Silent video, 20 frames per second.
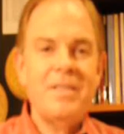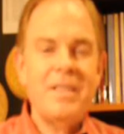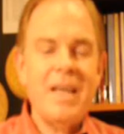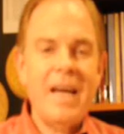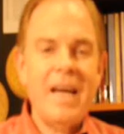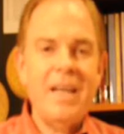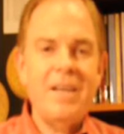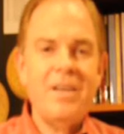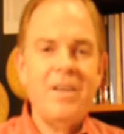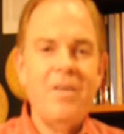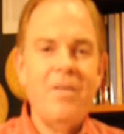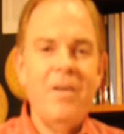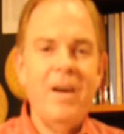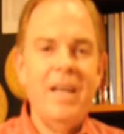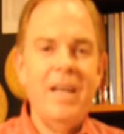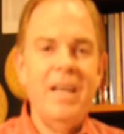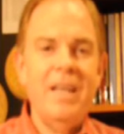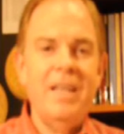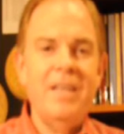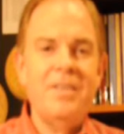second
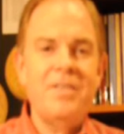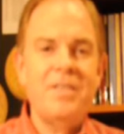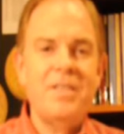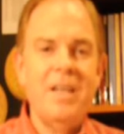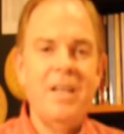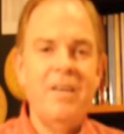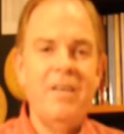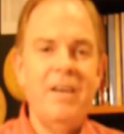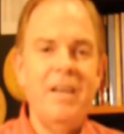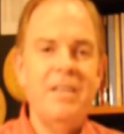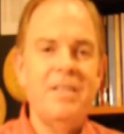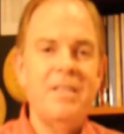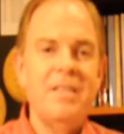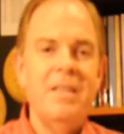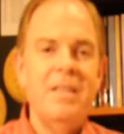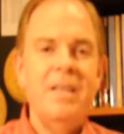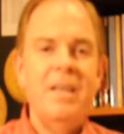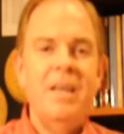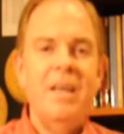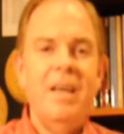coin in the
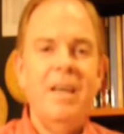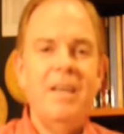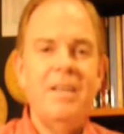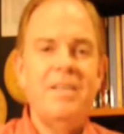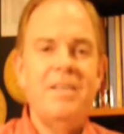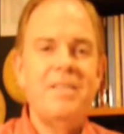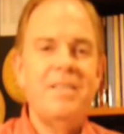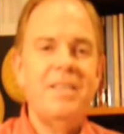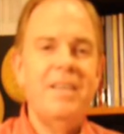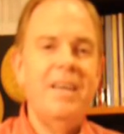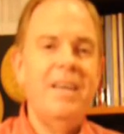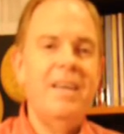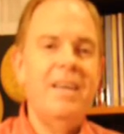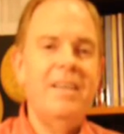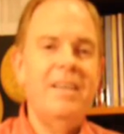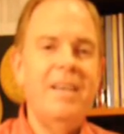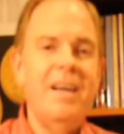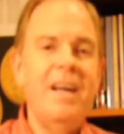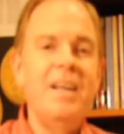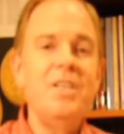series is
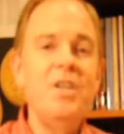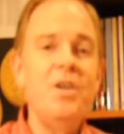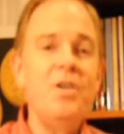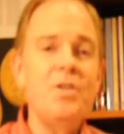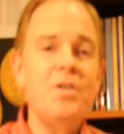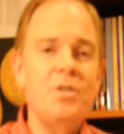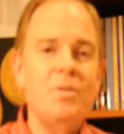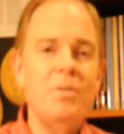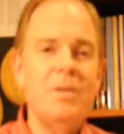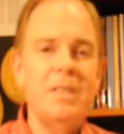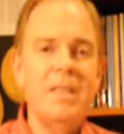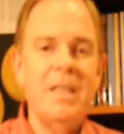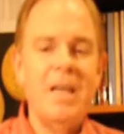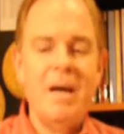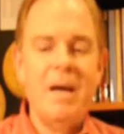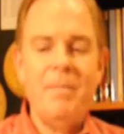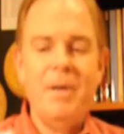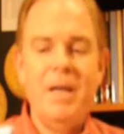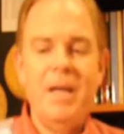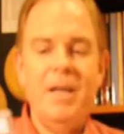an unusual
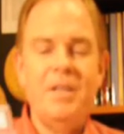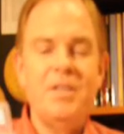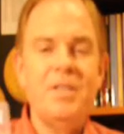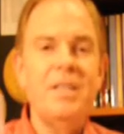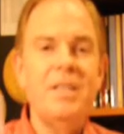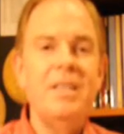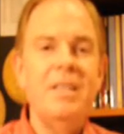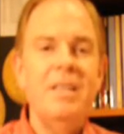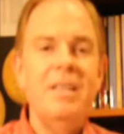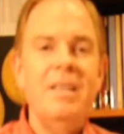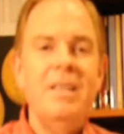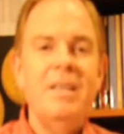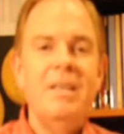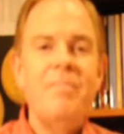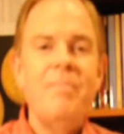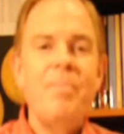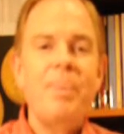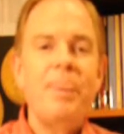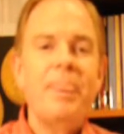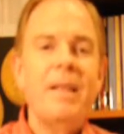denomination
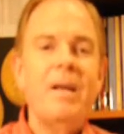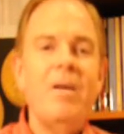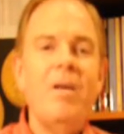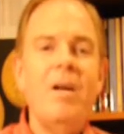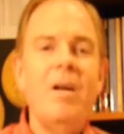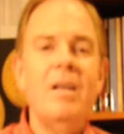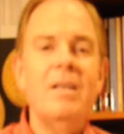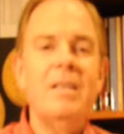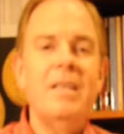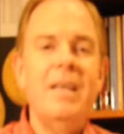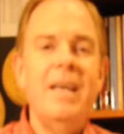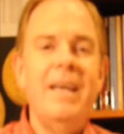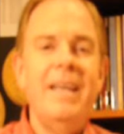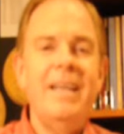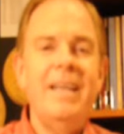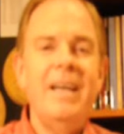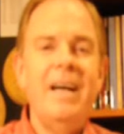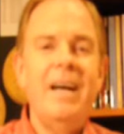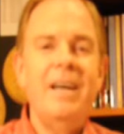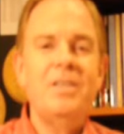called
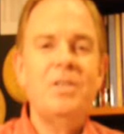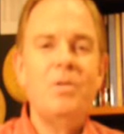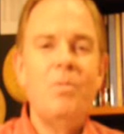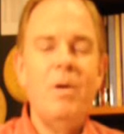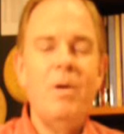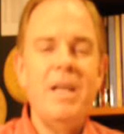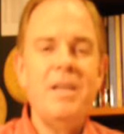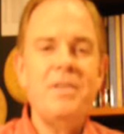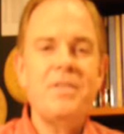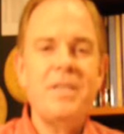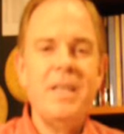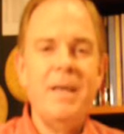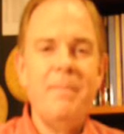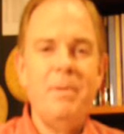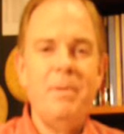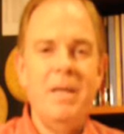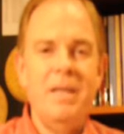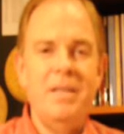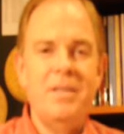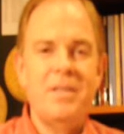a
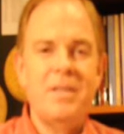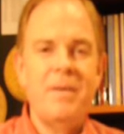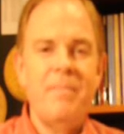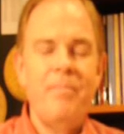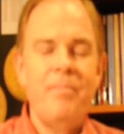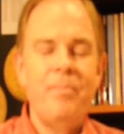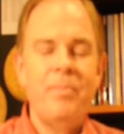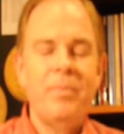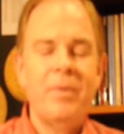20-cent piece.